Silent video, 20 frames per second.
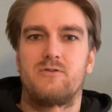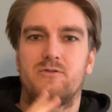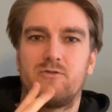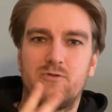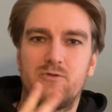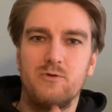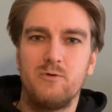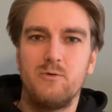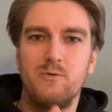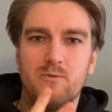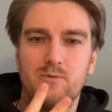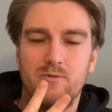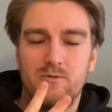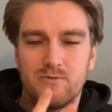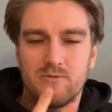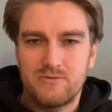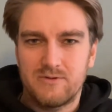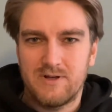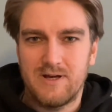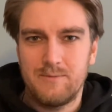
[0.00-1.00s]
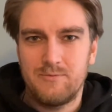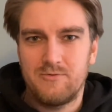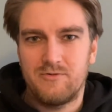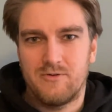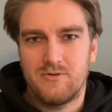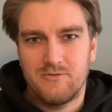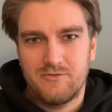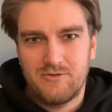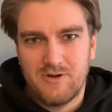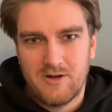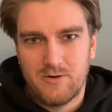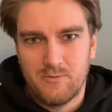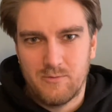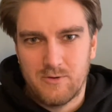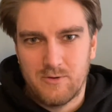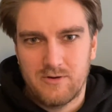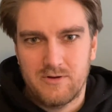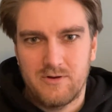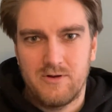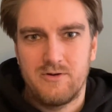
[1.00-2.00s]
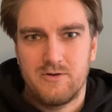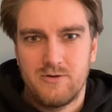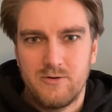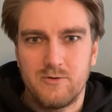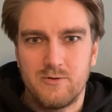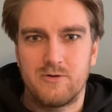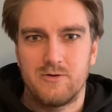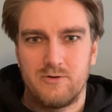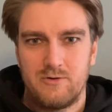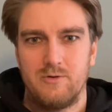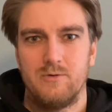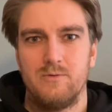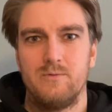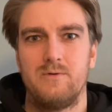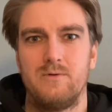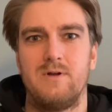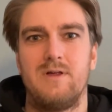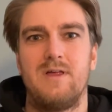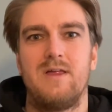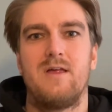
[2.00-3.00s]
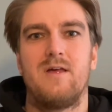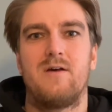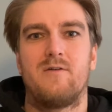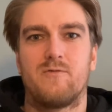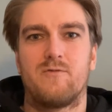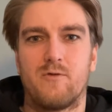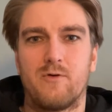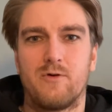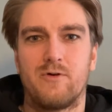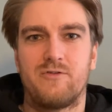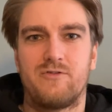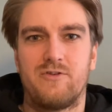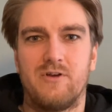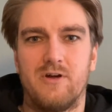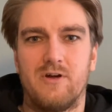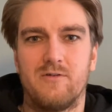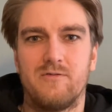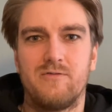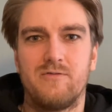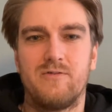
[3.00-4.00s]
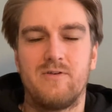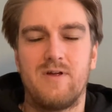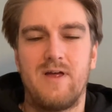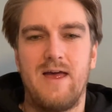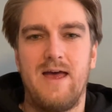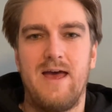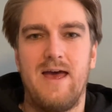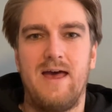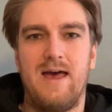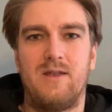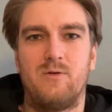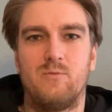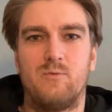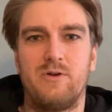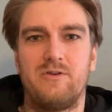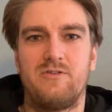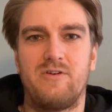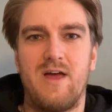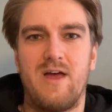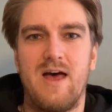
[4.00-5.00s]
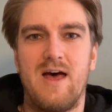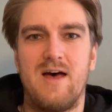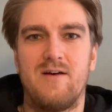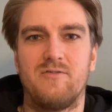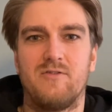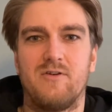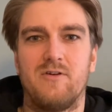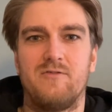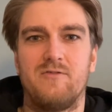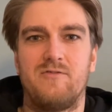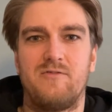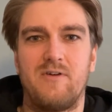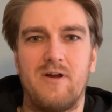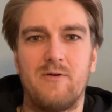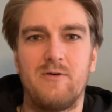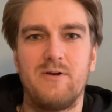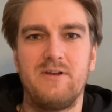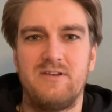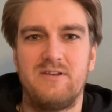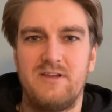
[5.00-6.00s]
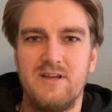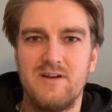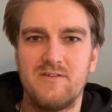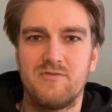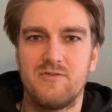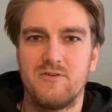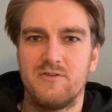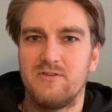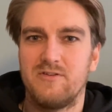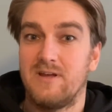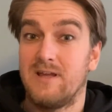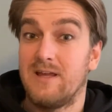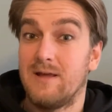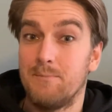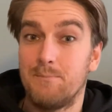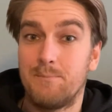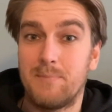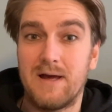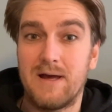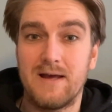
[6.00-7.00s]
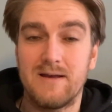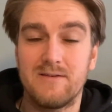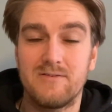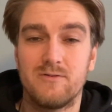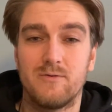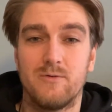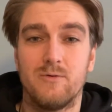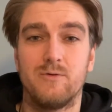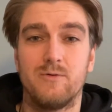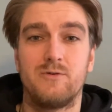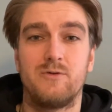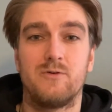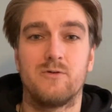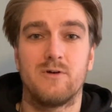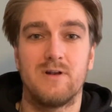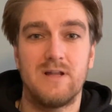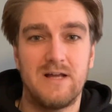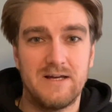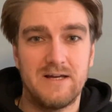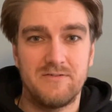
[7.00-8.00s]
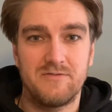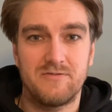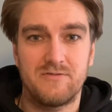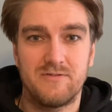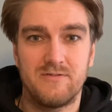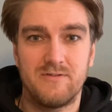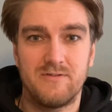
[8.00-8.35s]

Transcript: 2 types of shadow work you could do for yourself and which have a very different impact on your life.